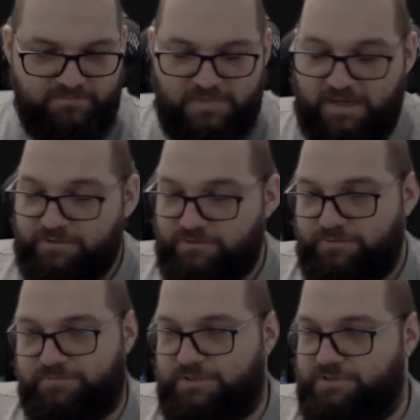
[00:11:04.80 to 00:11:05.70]
I don't
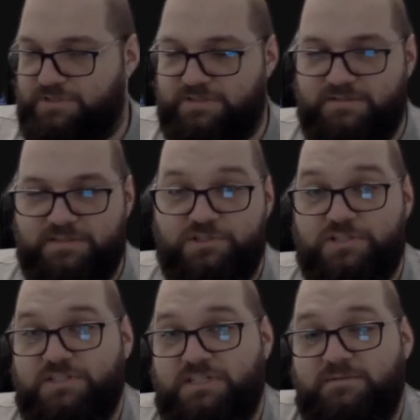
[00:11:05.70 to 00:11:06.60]
know, it
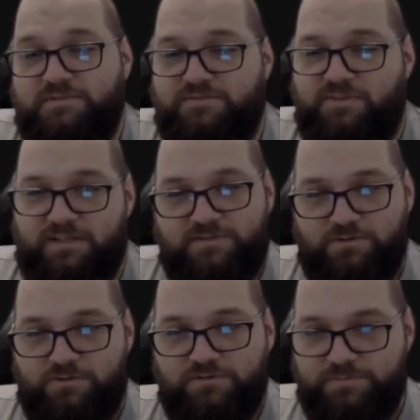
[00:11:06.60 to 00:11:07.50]
just seems very
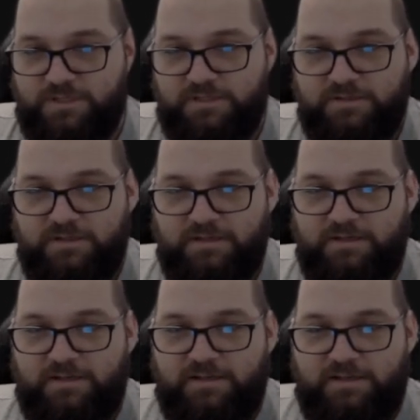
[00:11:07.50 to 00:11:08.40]
strong to me.
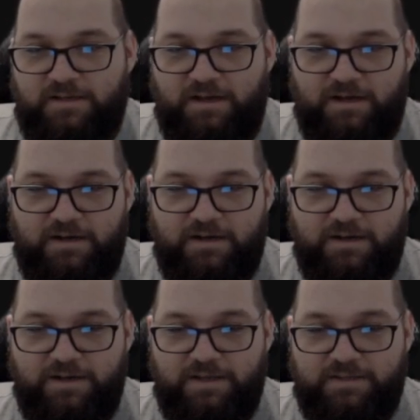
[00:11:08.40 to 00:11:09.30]

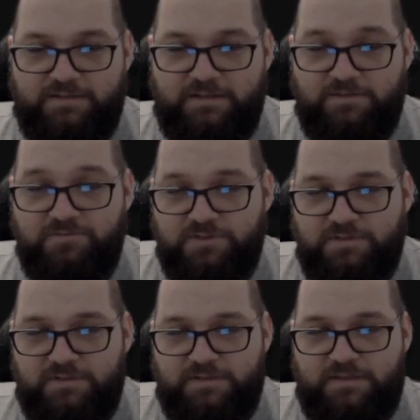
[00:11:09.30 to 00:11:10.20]
And
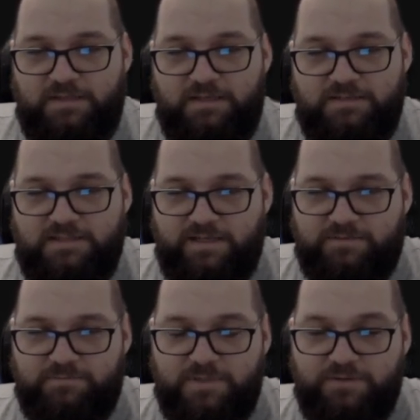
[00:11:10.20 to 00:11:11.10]
even things like
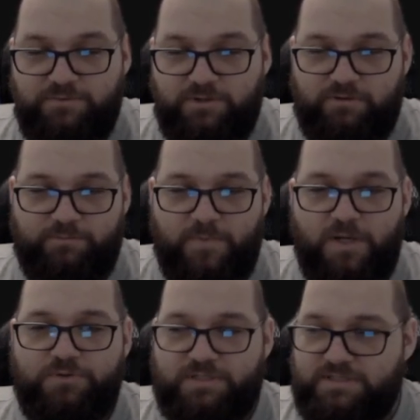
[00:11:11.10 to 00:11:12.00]
Muniwer and
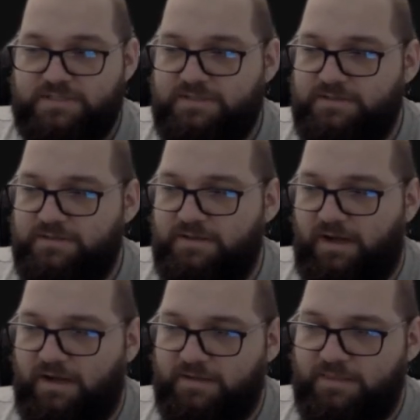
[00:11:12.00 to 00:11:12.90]
Maltes
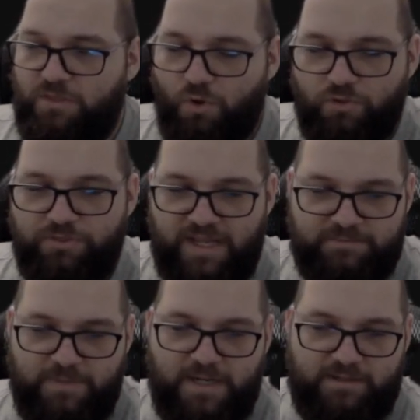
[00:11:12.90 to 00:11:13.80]
are not
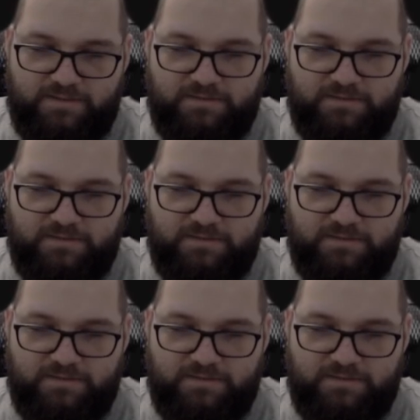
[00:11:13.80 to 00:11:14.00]
that bad